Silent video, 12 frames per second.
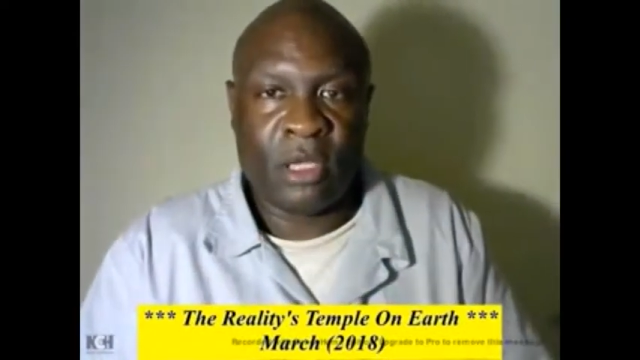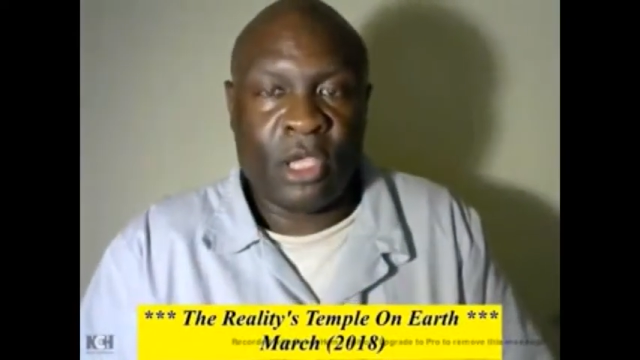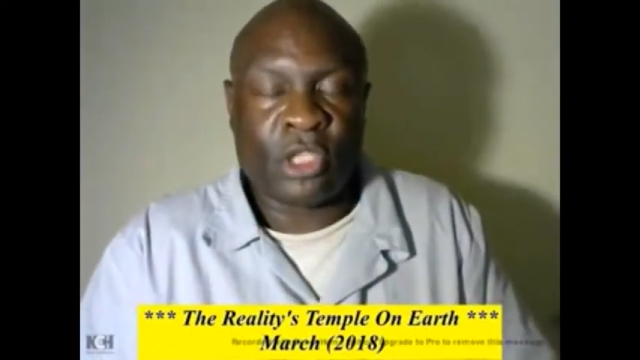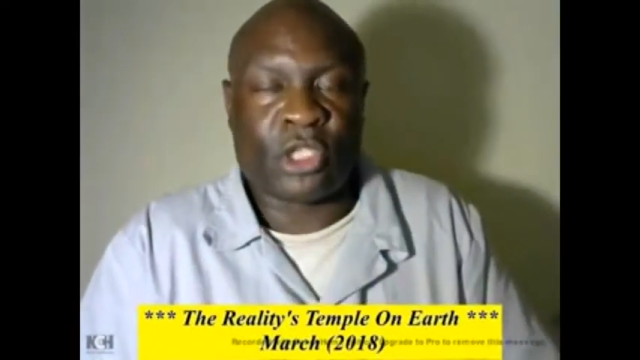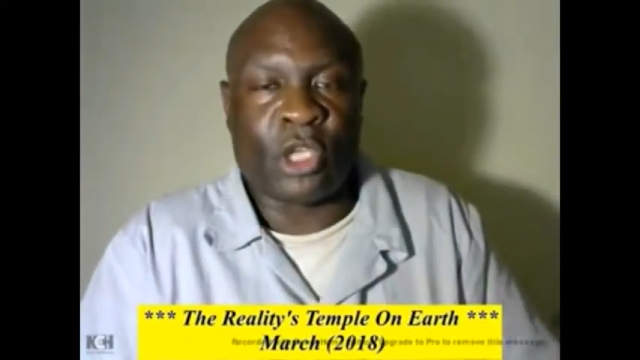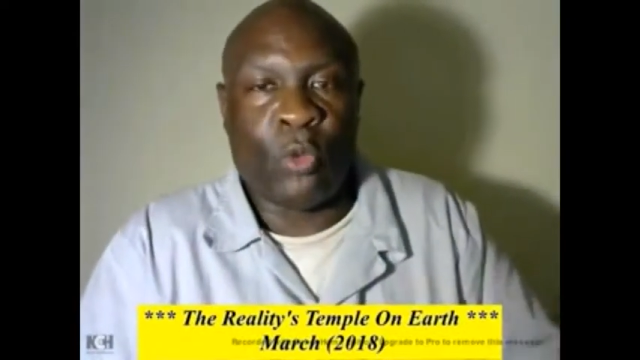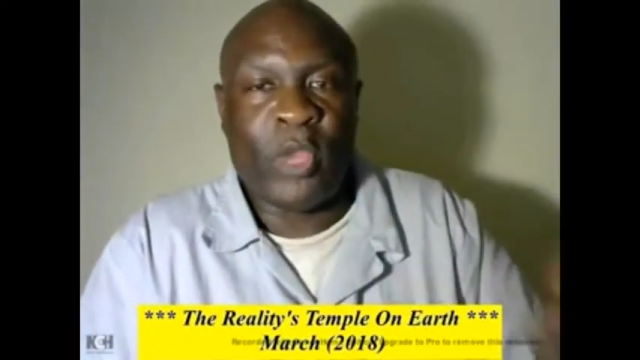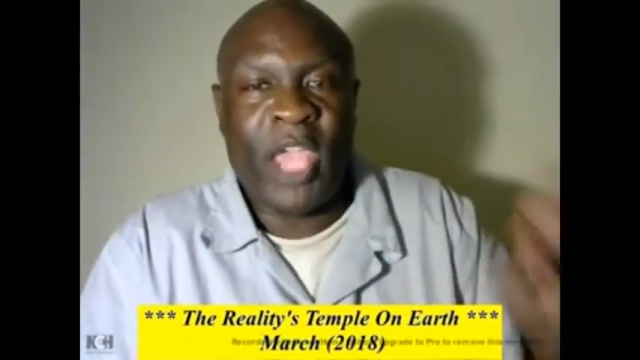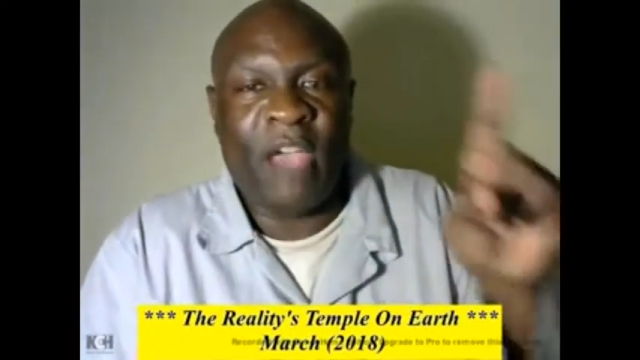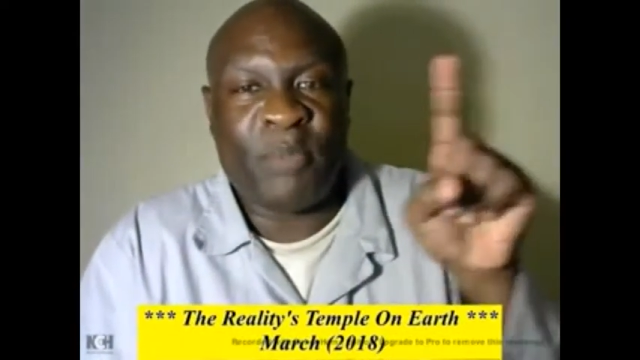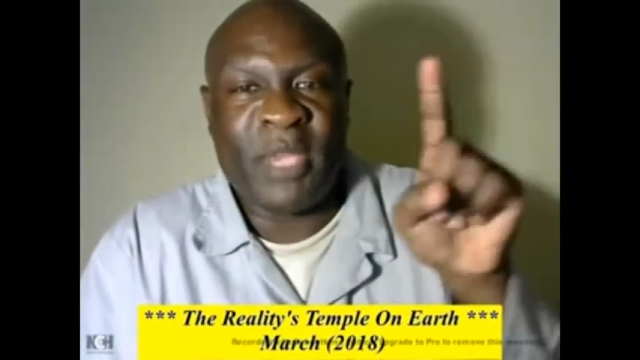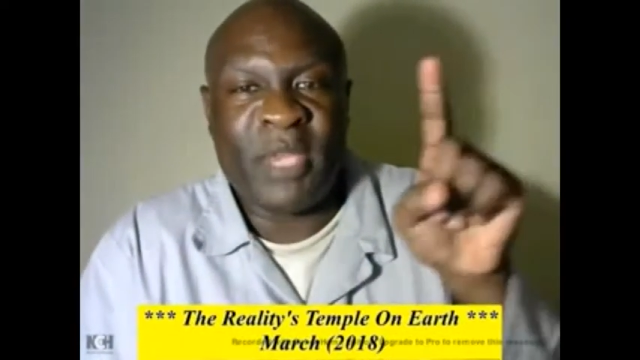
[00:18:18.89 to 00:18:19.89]
So we
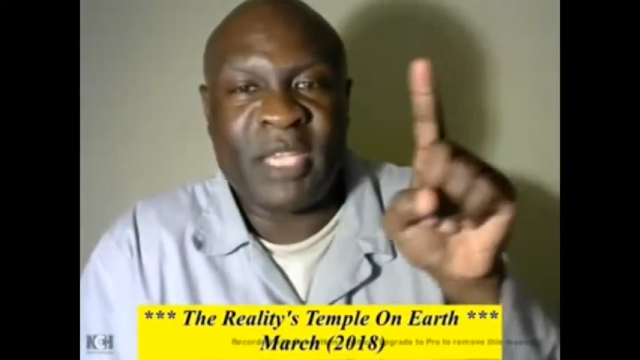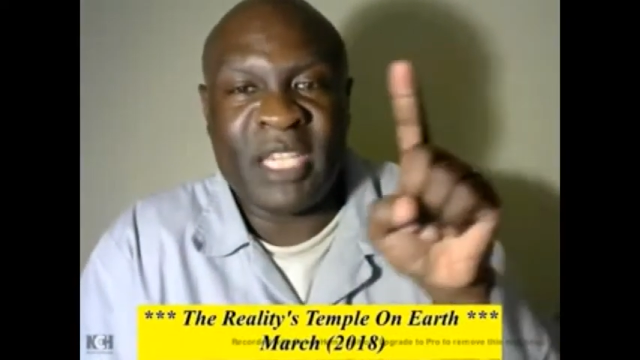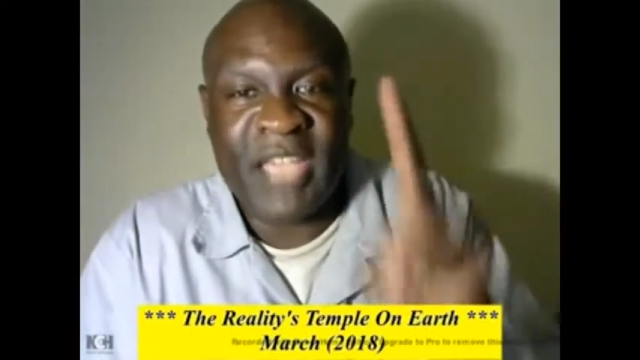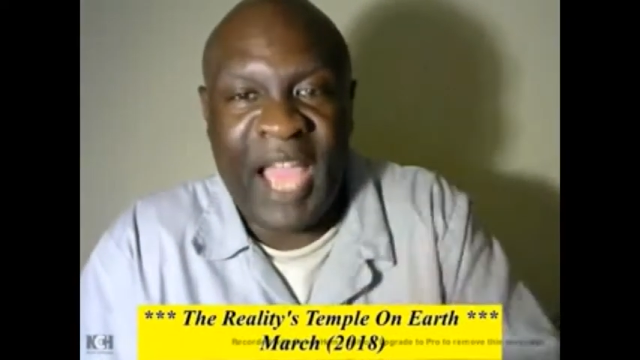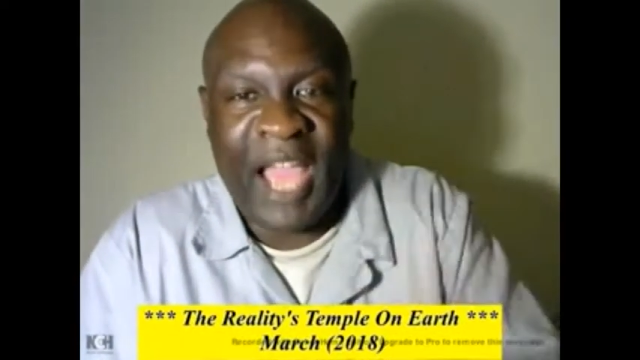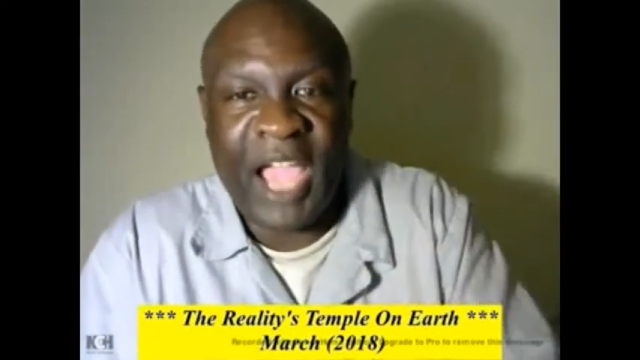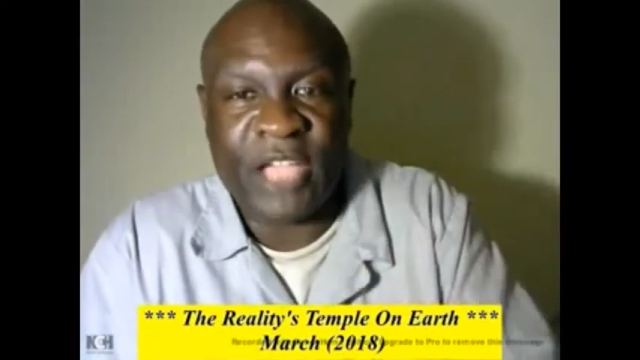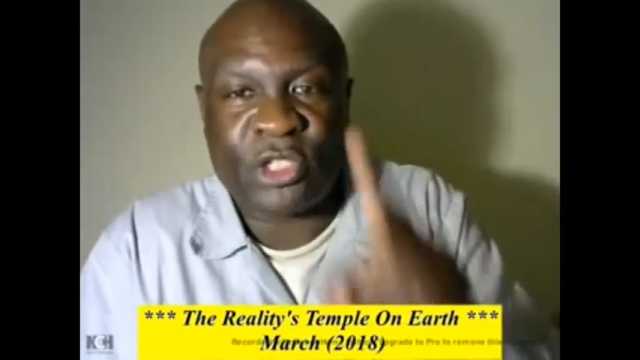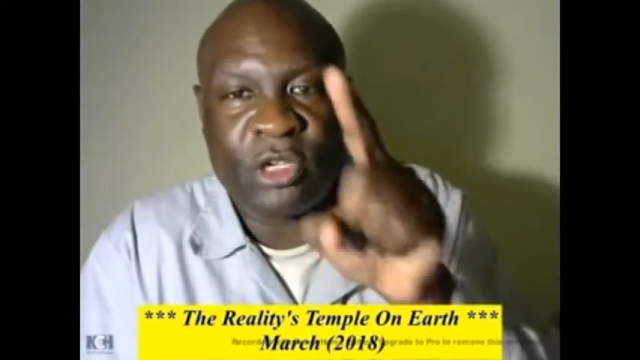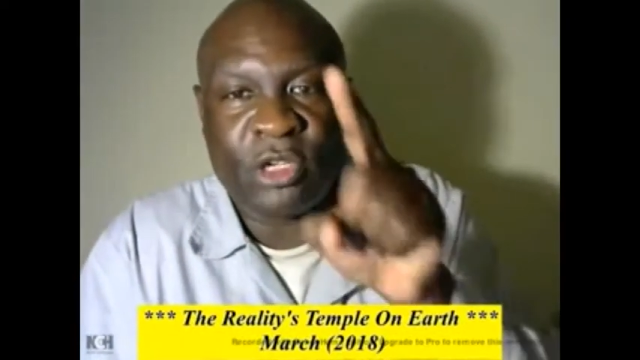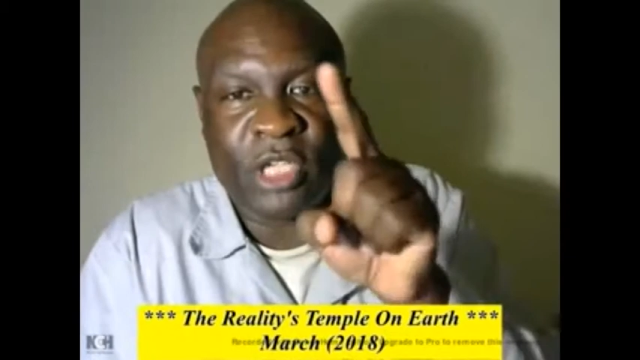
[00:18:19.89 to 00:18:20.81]
have been denied certain